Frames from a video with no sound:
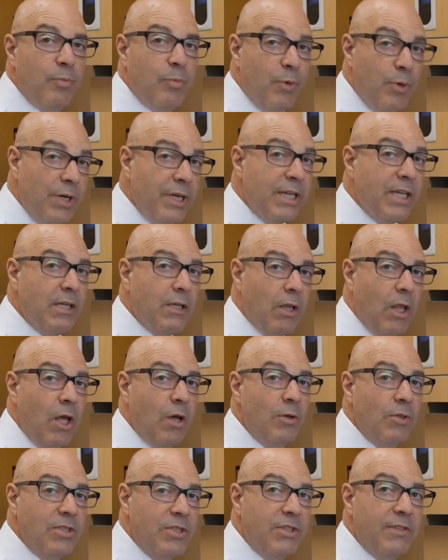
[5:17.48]
pretty
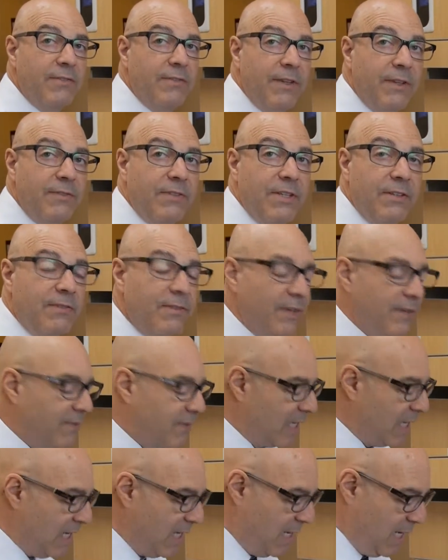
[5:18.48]
close to
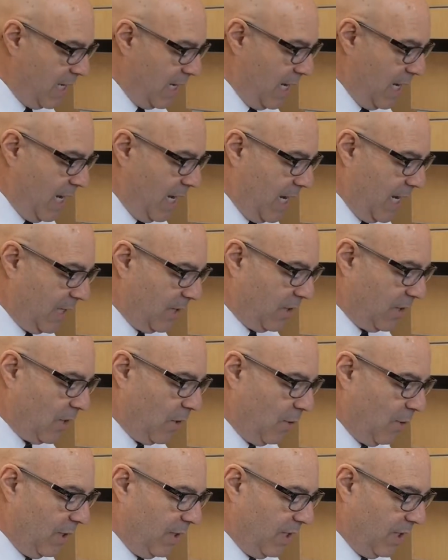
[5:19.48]
50-50. And
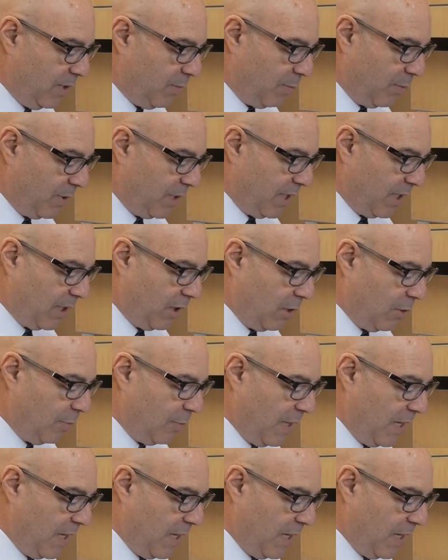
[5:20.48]
so in this particular